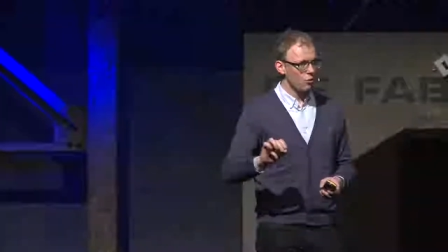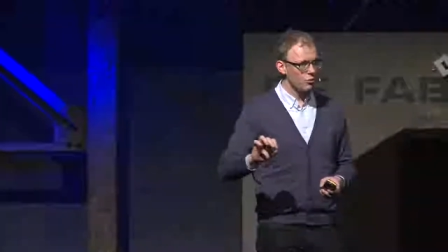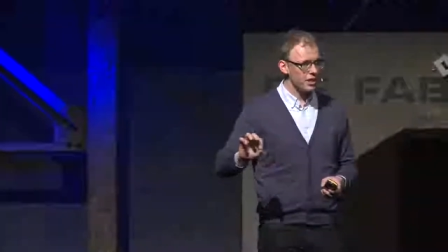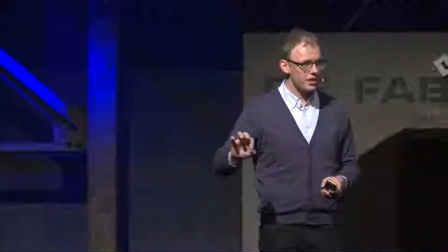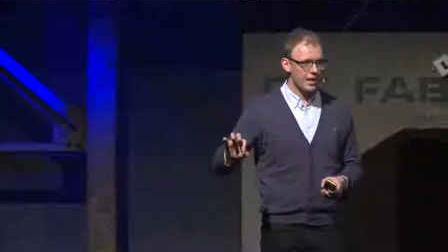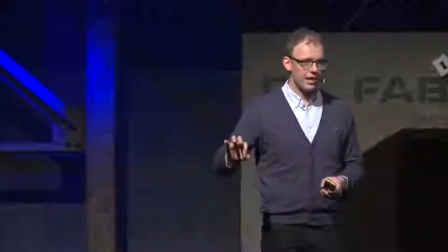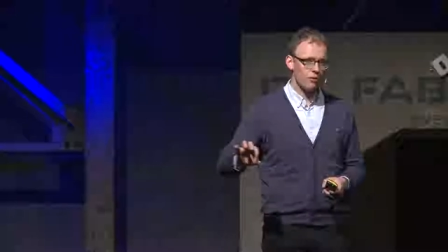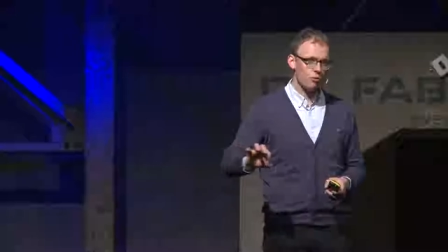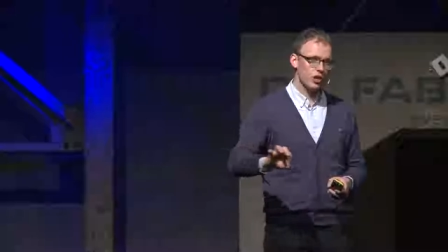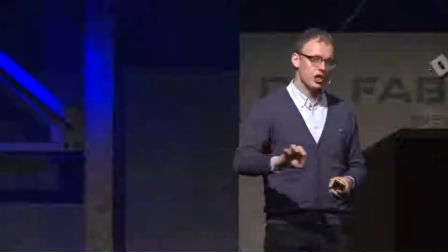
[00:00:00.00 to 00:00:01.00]
We
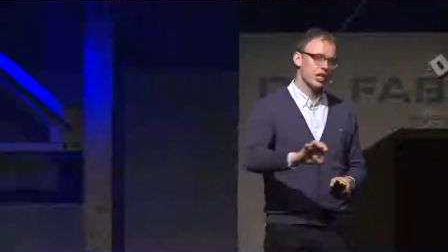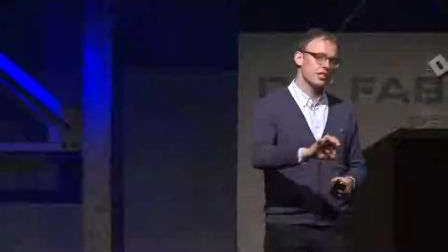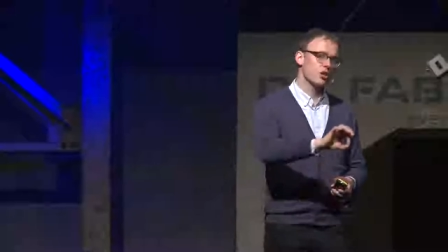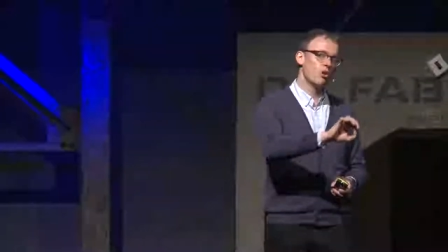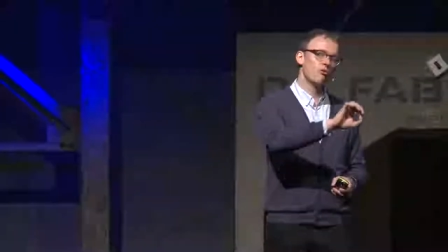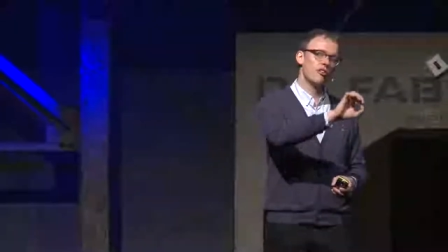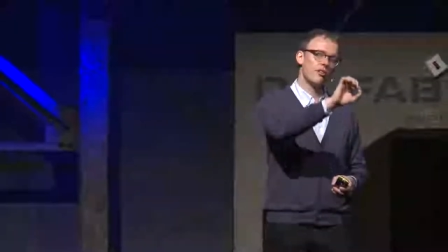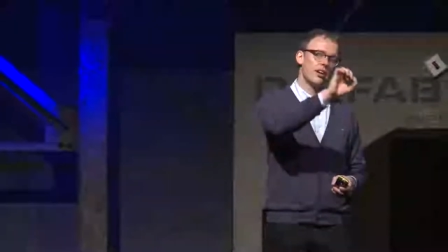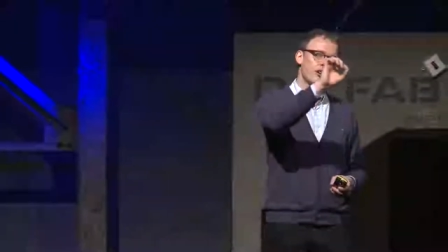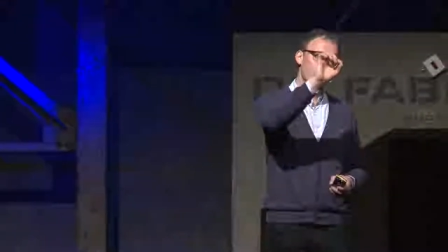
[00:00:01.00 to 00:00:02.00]
say we just go
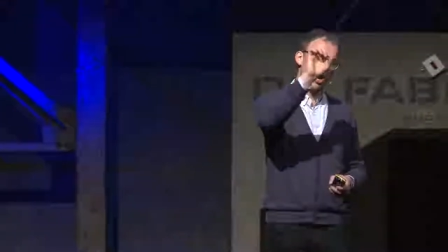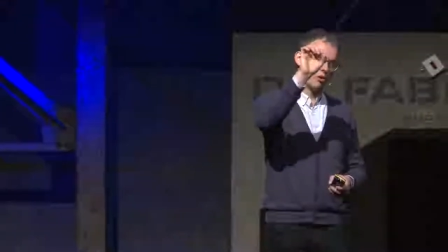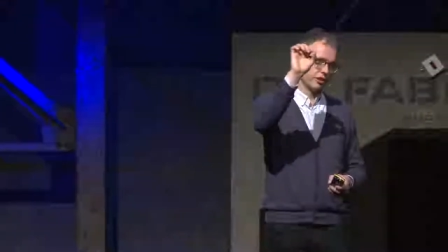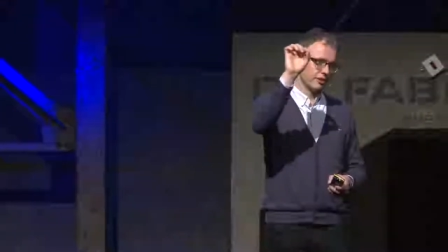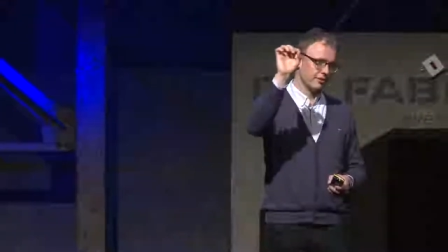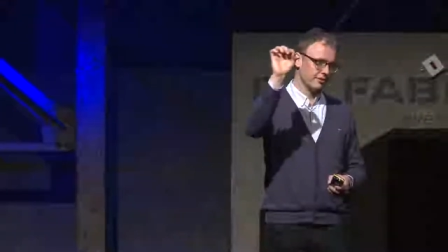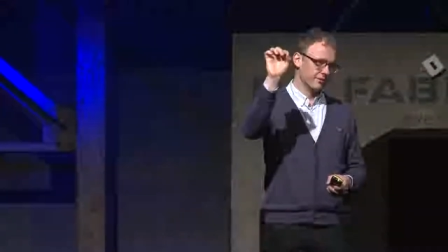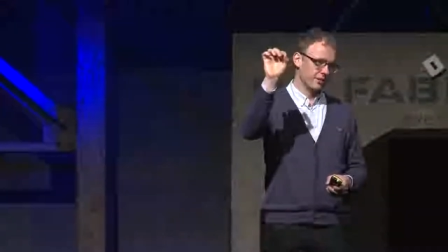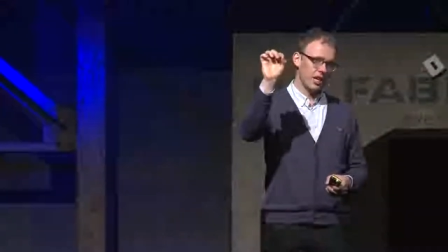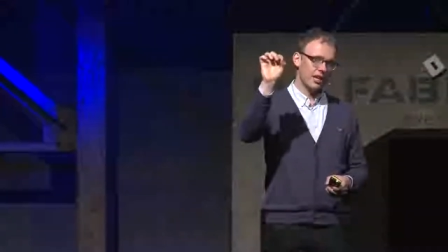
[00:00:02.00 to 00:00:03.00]
with a round,
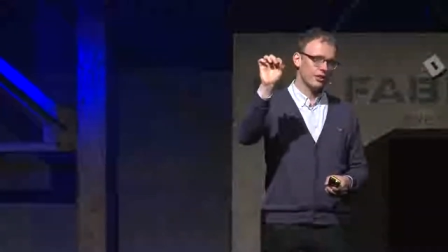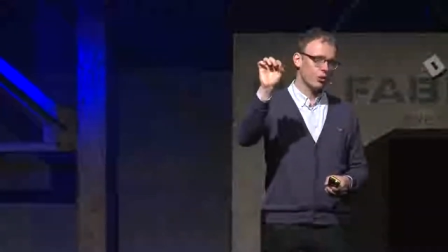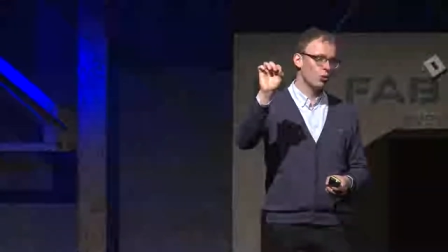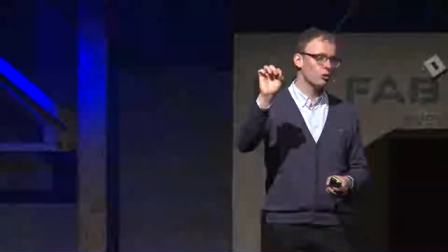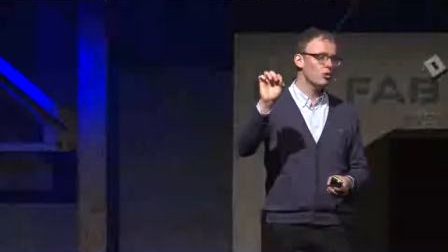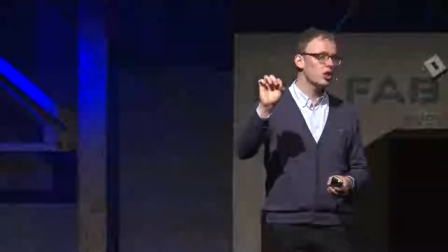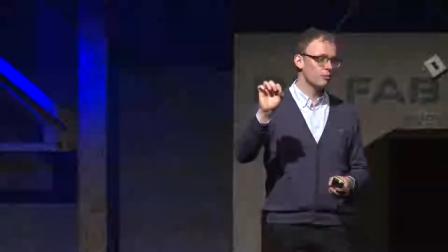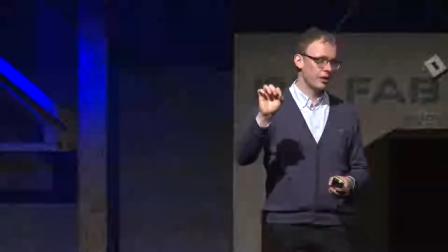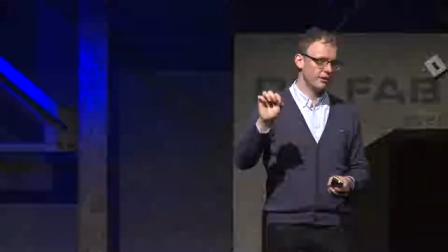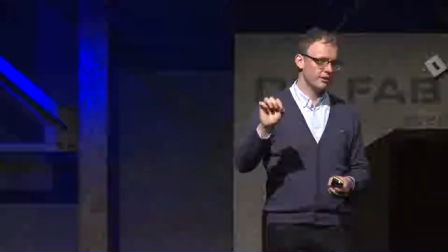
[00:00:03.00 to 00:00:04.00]
like the old
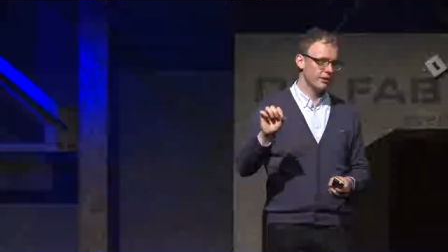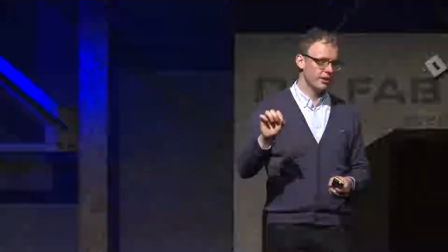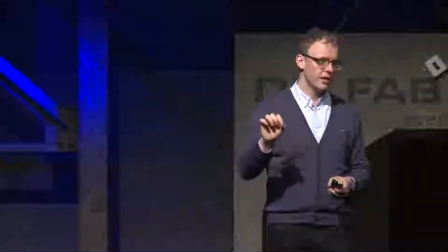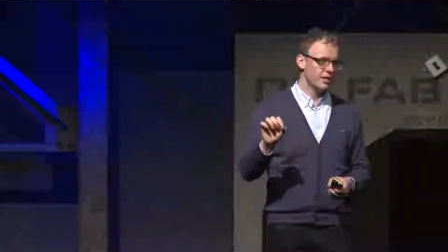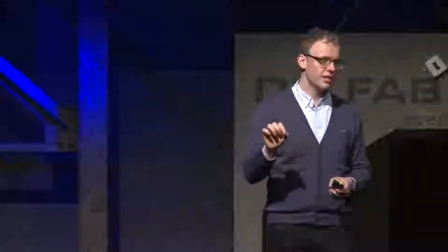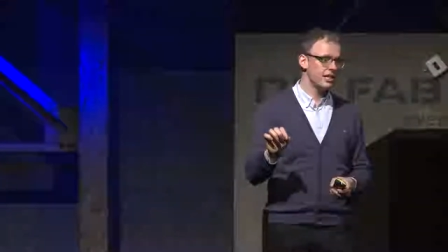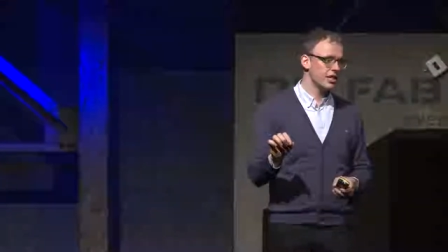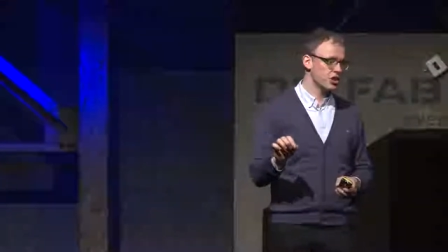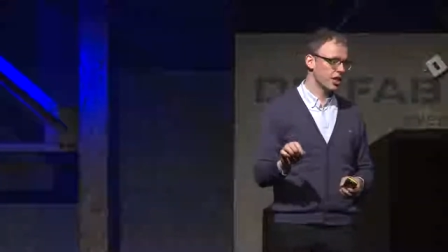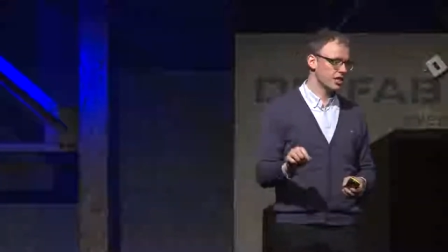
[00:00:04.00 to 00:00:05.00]
milkman, see
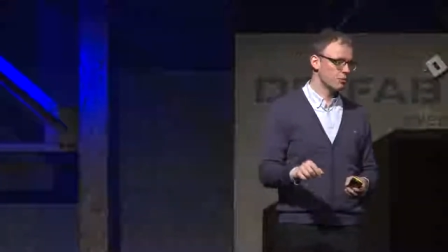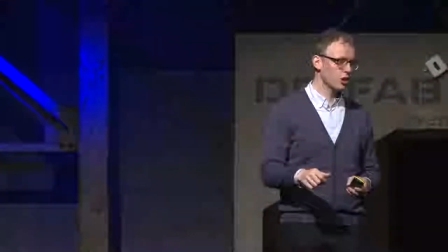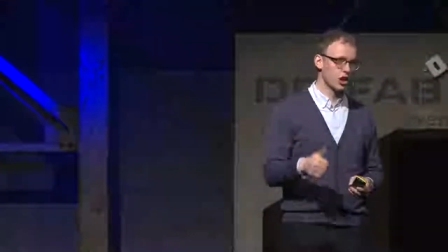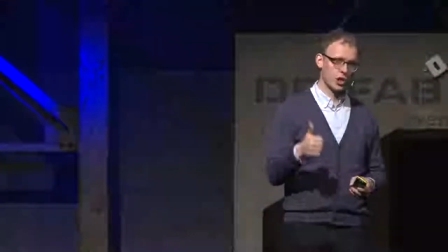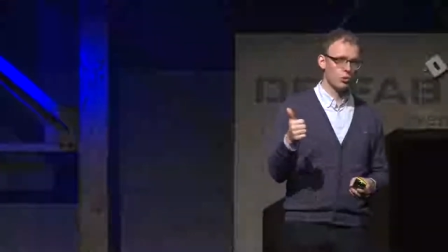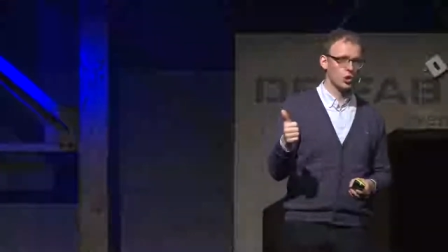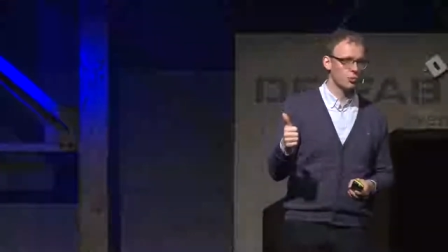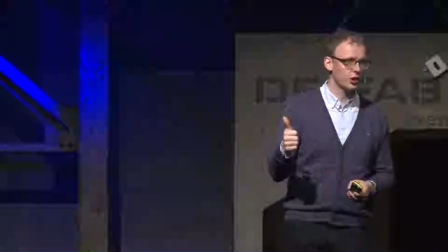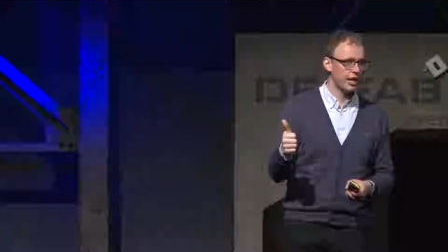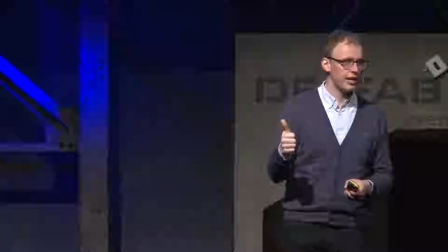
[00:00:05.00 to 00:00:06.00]
each customer just once
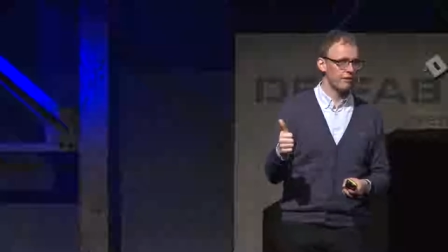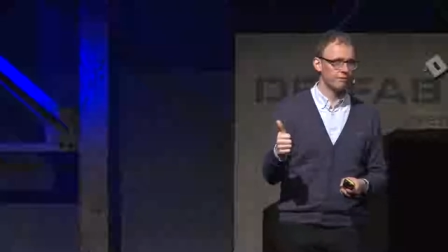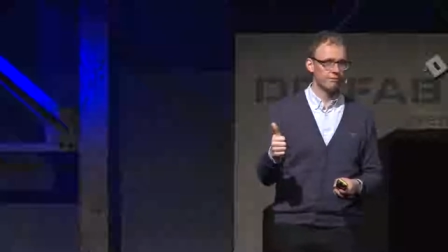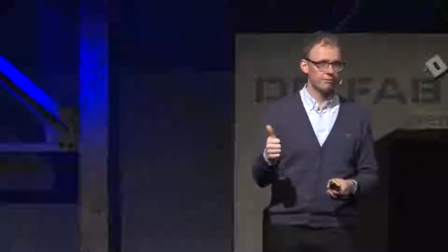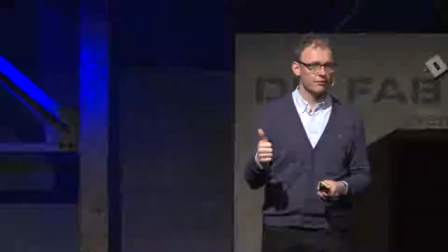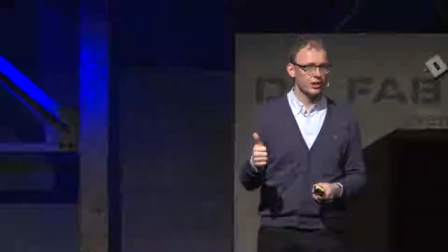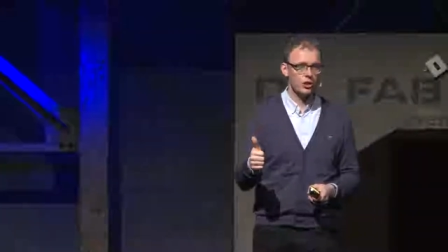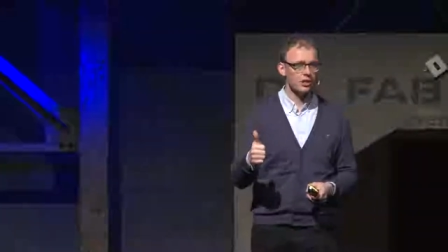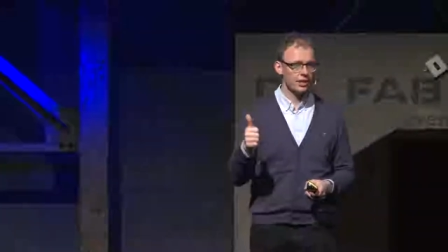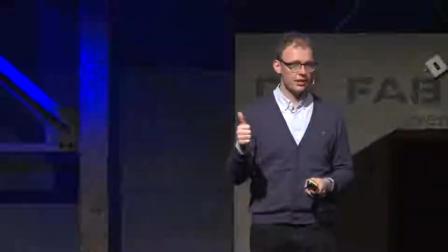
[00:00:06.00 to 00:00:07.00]
per day,
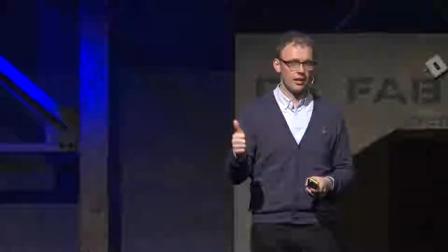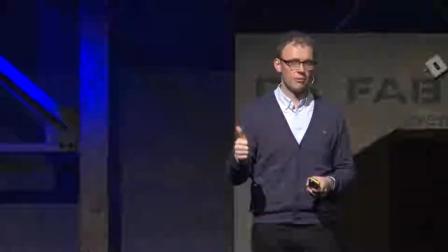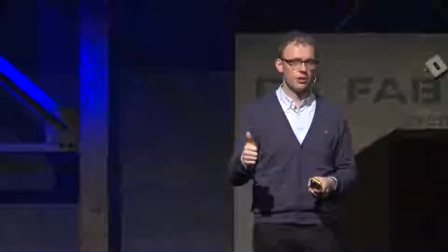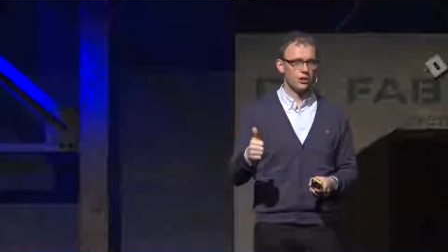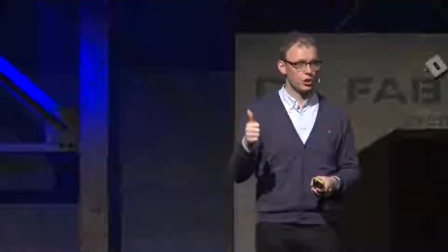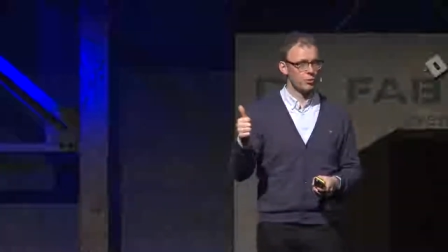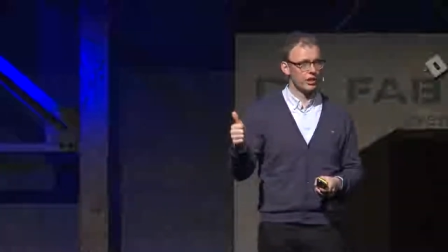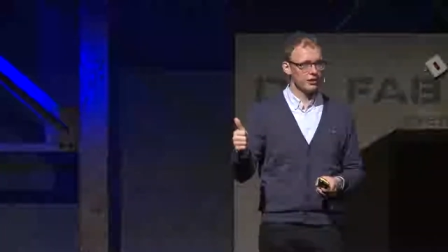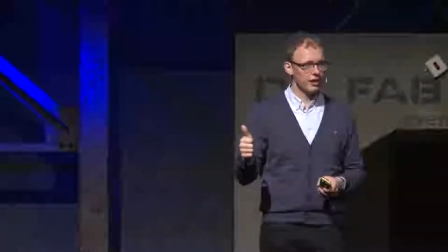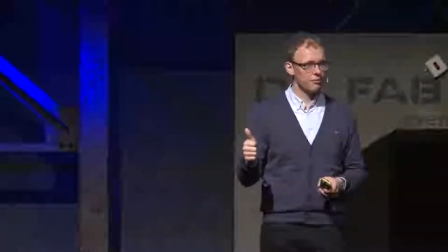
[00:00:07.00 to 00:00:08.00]
not 10 times, not
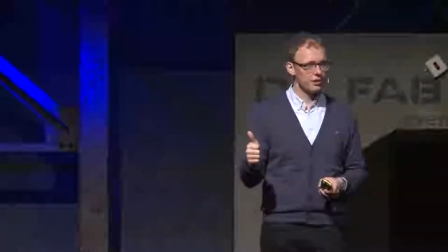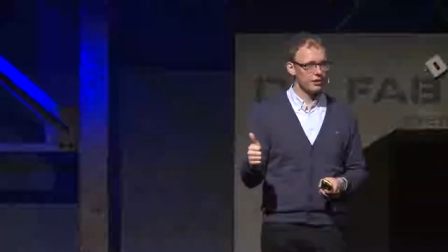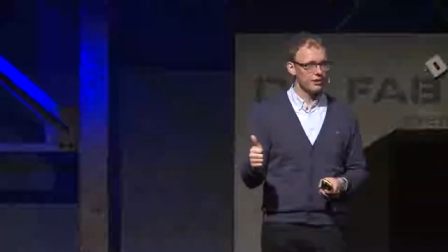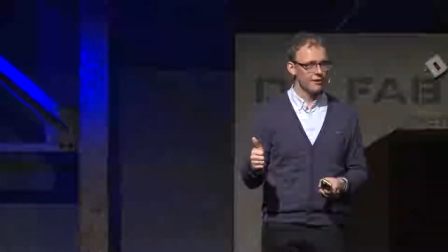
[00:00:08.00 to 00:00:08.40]
20 times,